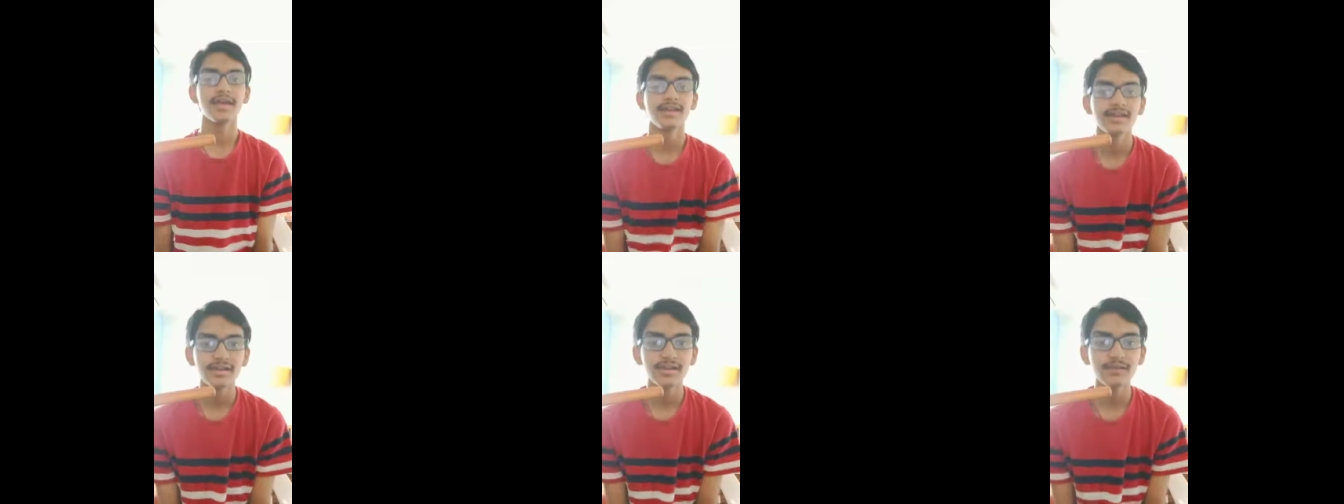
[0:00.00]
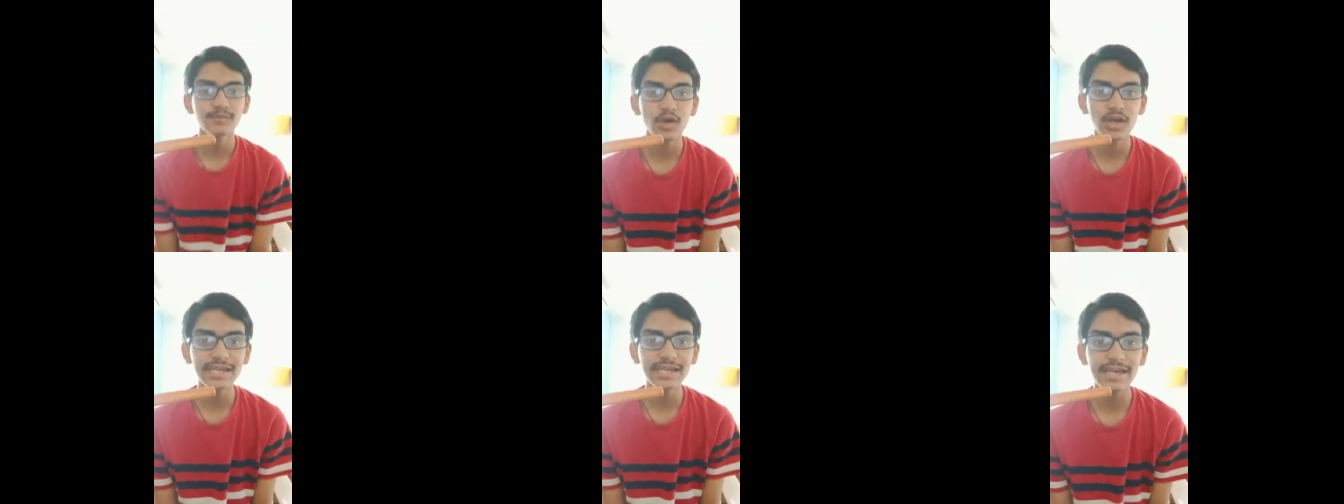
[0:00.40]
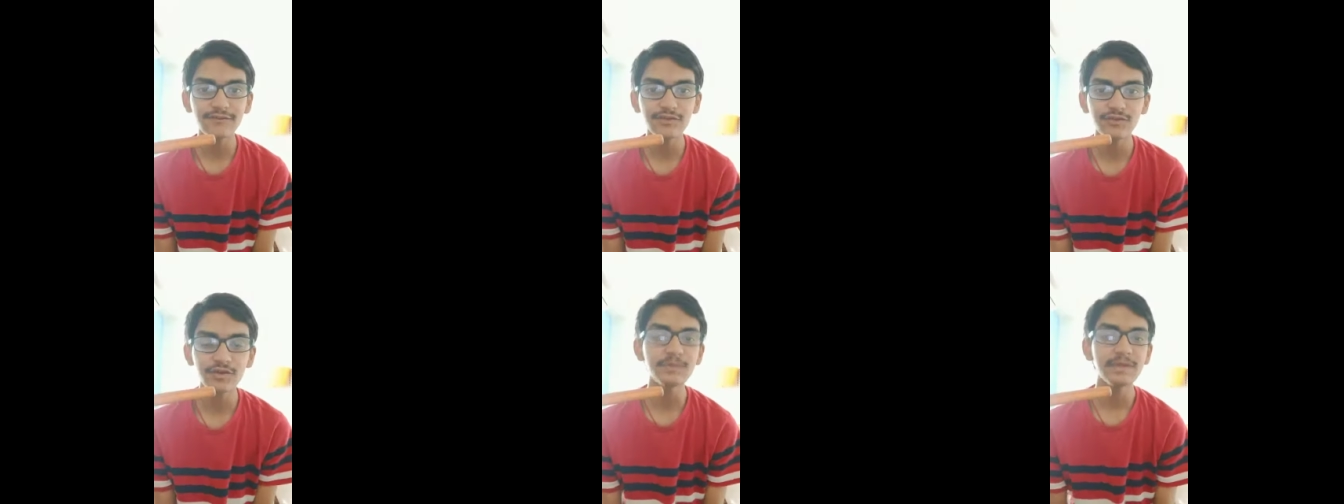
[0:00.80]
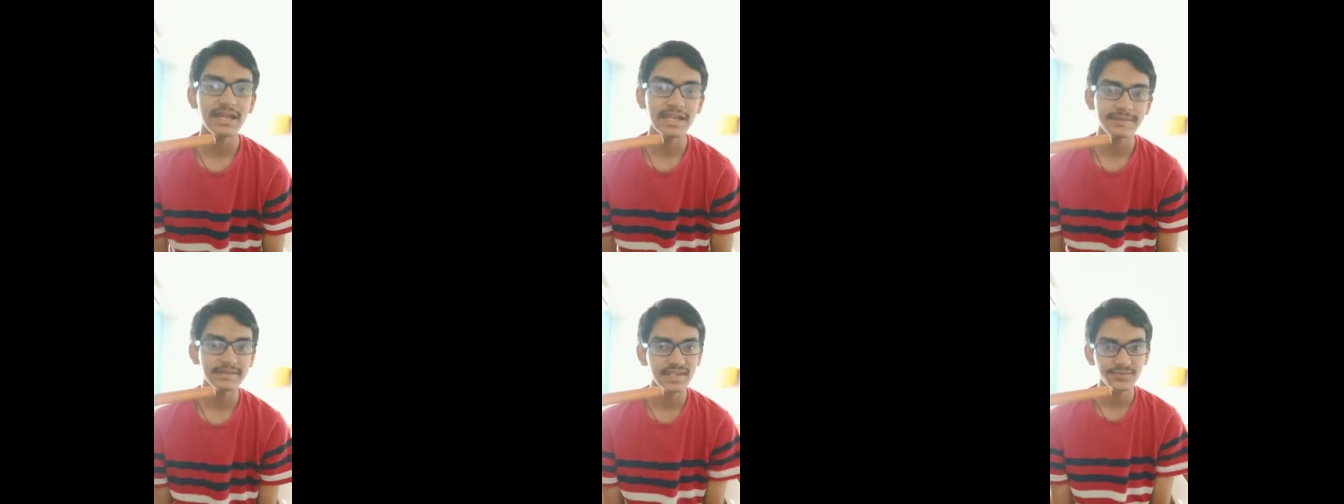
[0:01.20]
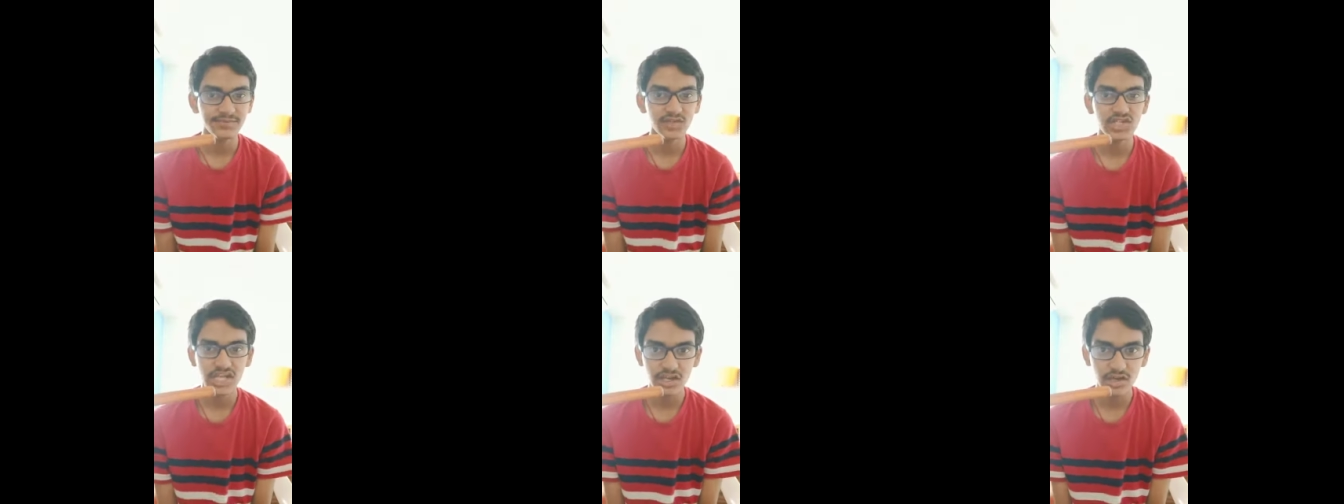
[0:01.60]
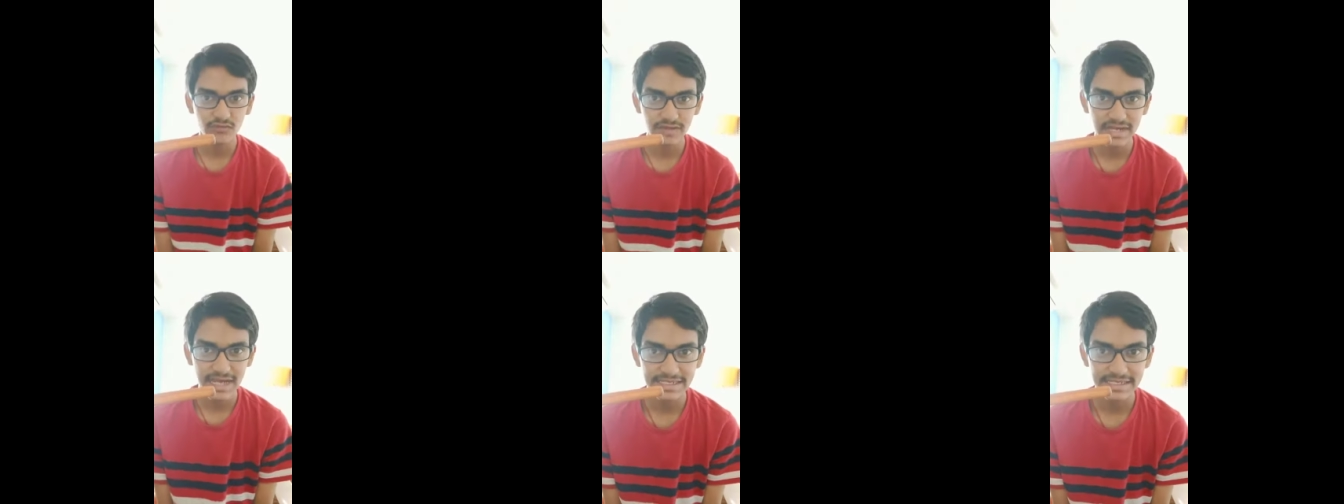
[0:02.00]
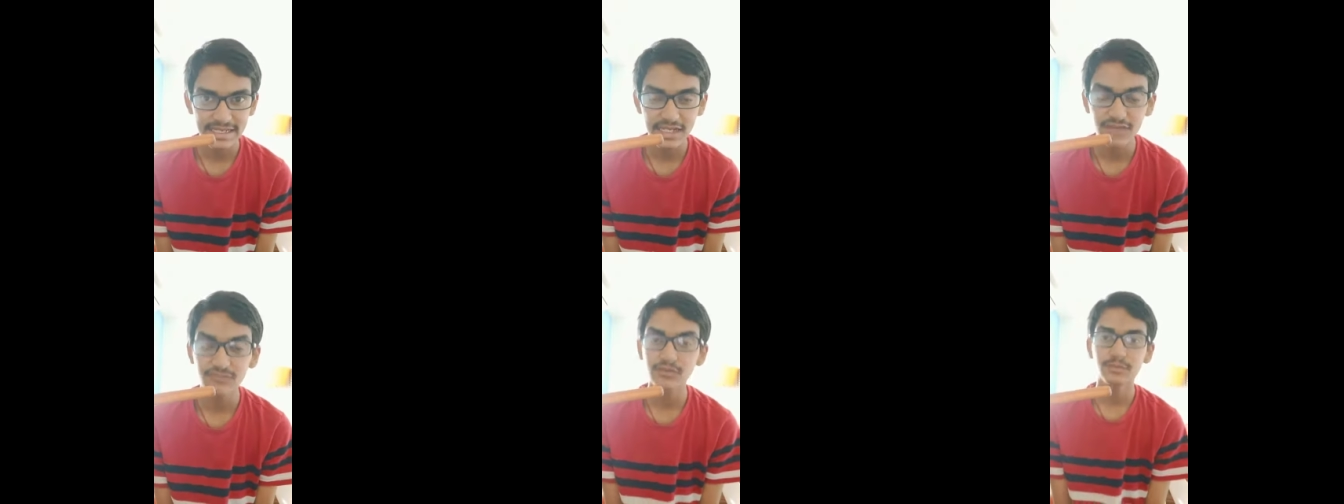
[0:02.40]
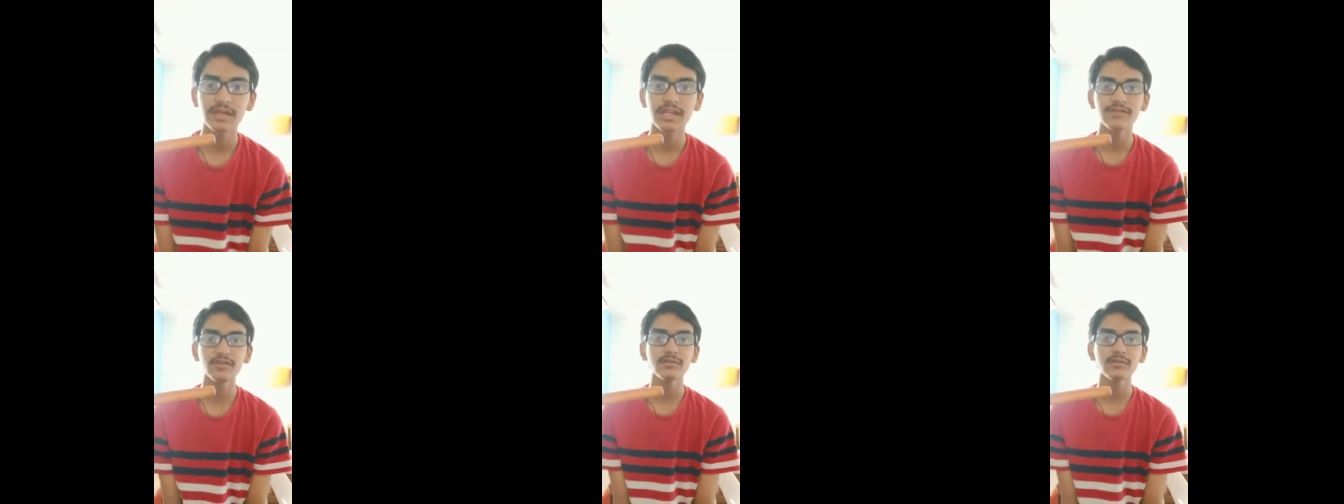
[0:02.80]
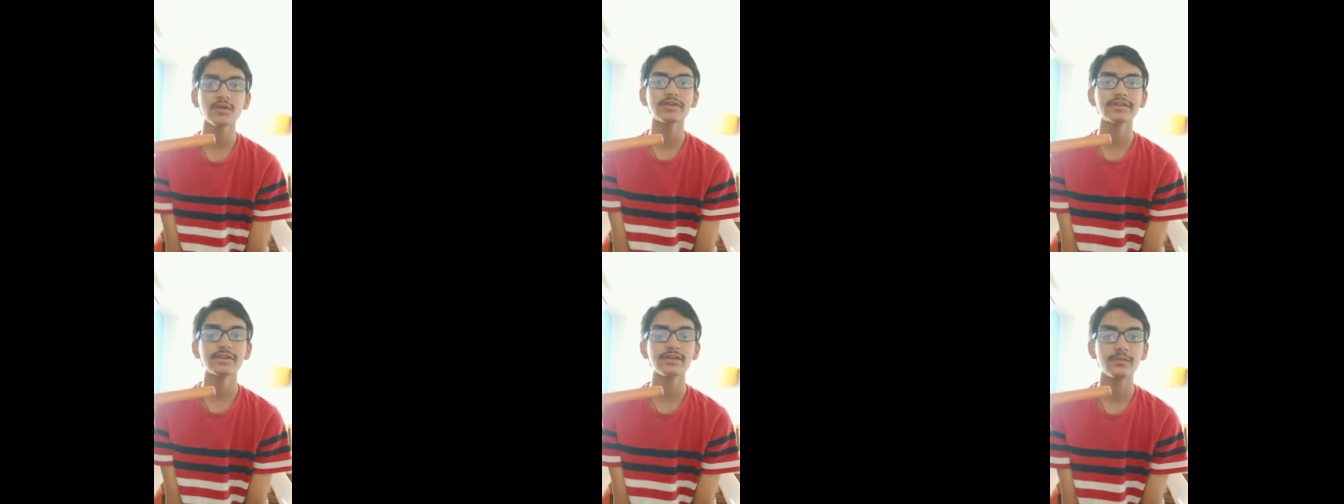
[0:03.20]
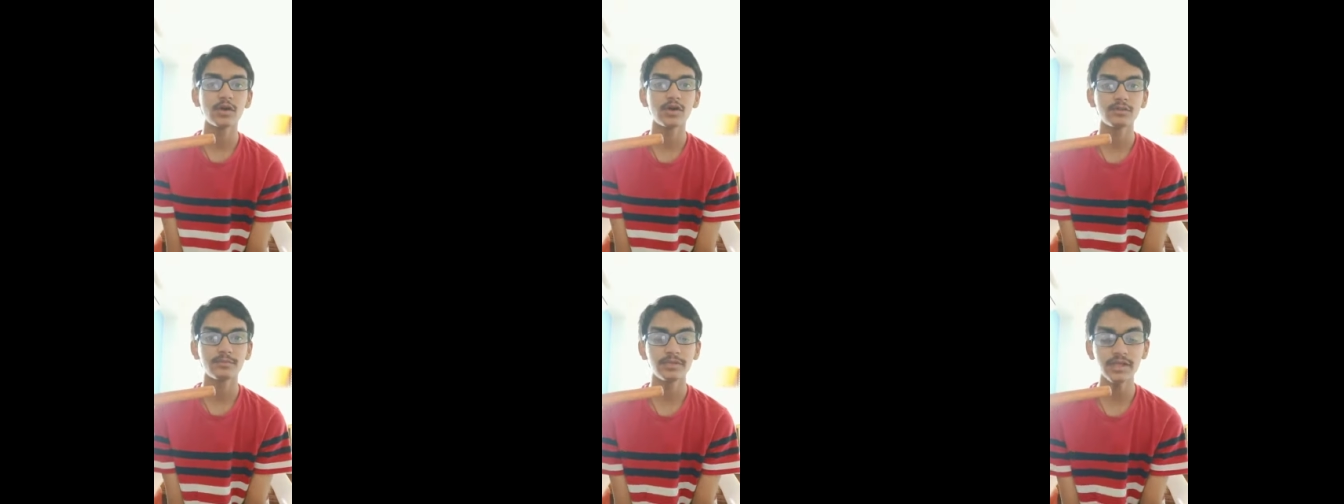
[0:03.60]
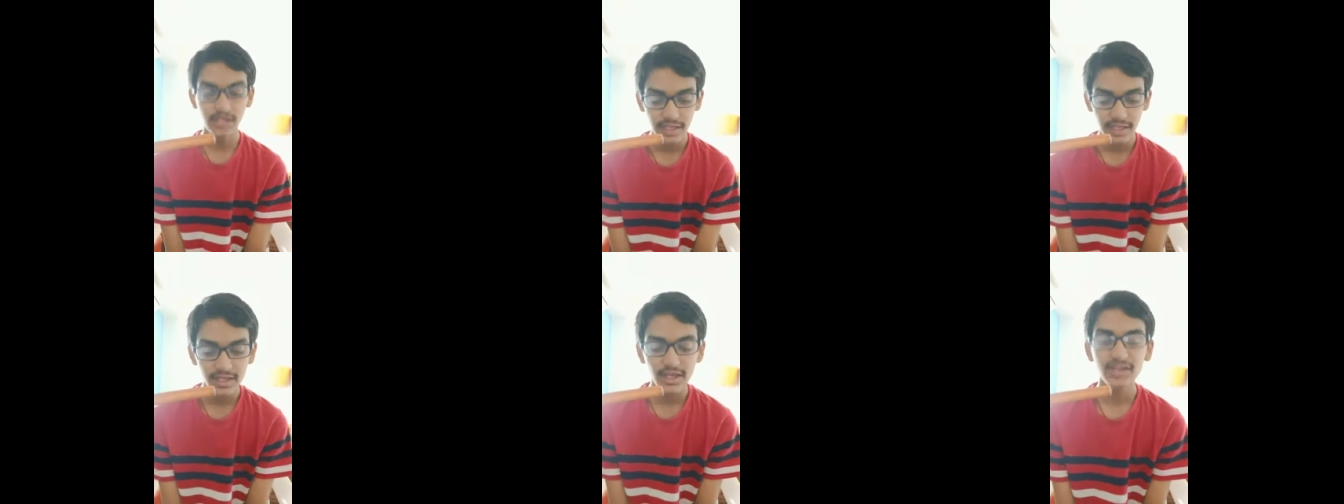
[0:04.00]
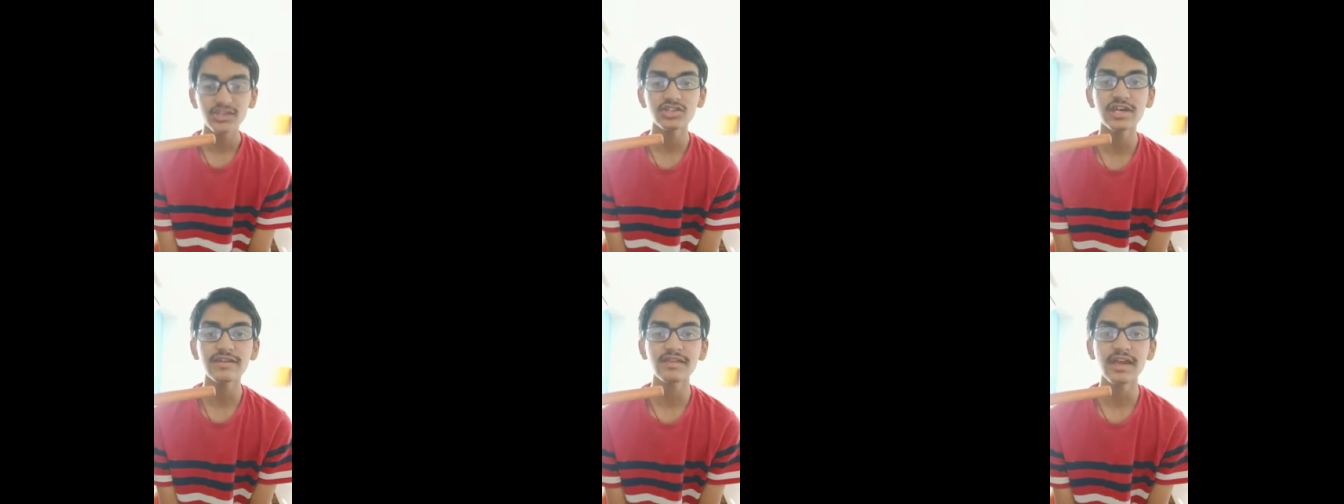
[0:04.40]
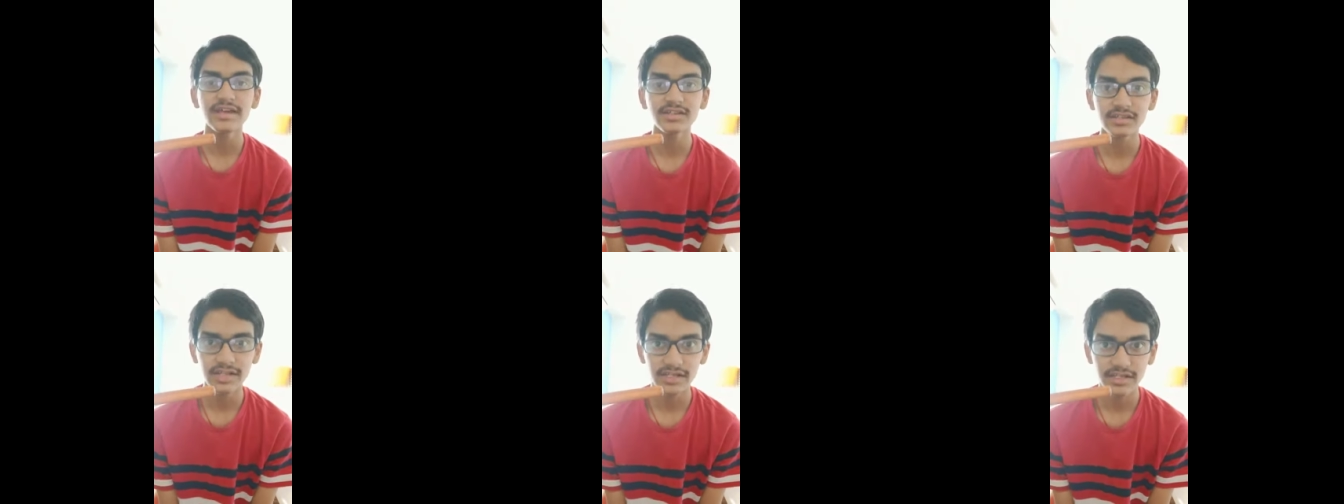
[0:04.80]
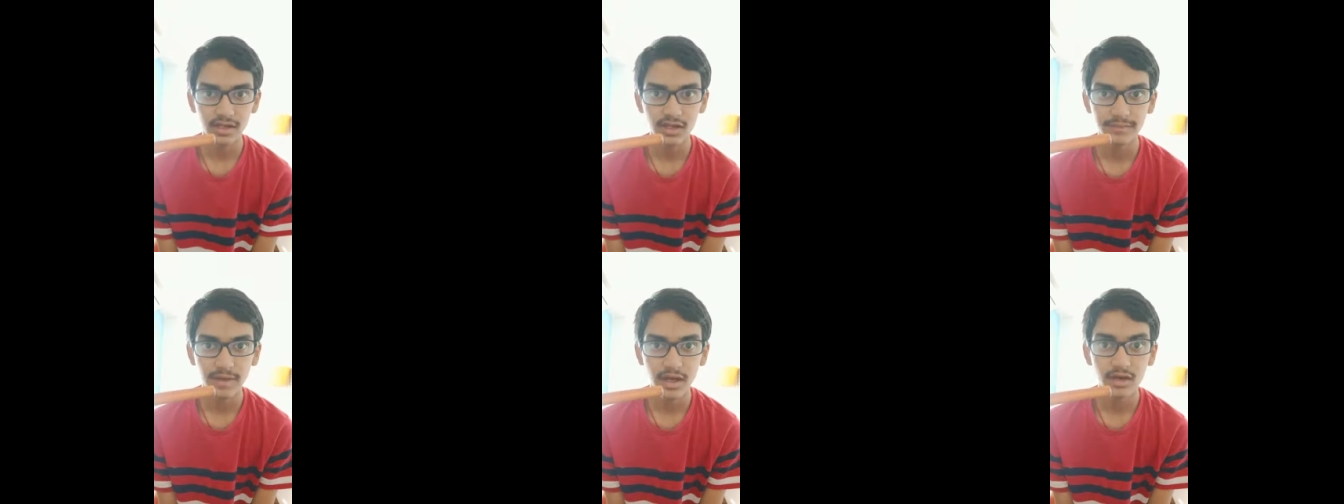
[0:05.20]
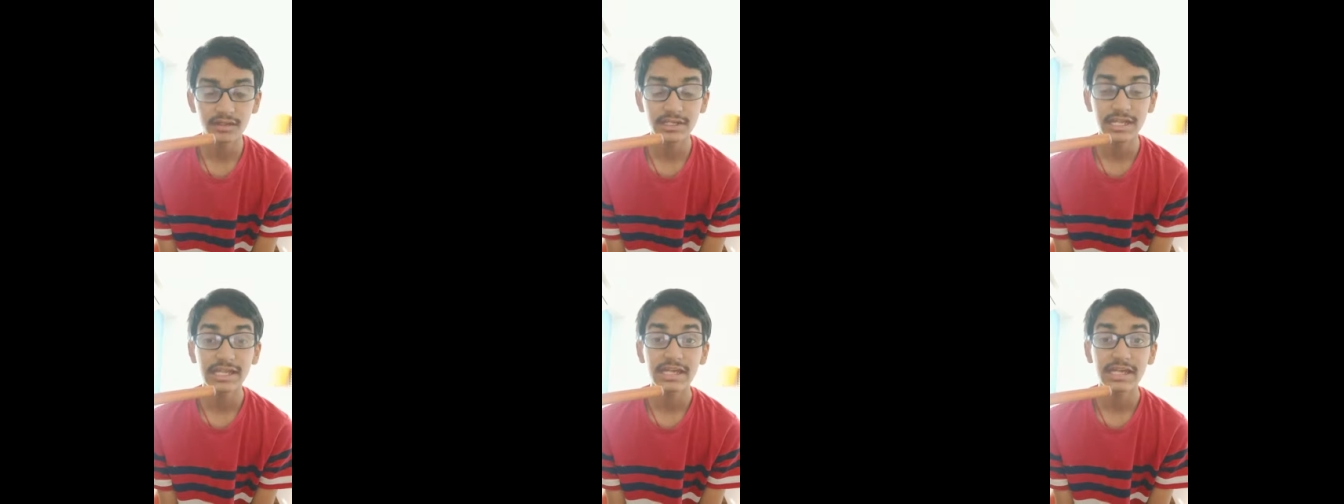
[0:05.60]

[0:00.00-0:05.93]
Good morning everyone, my name is M. Shashank of class 9 from Pallavi Model School Boduppal and today I would like to tell you all about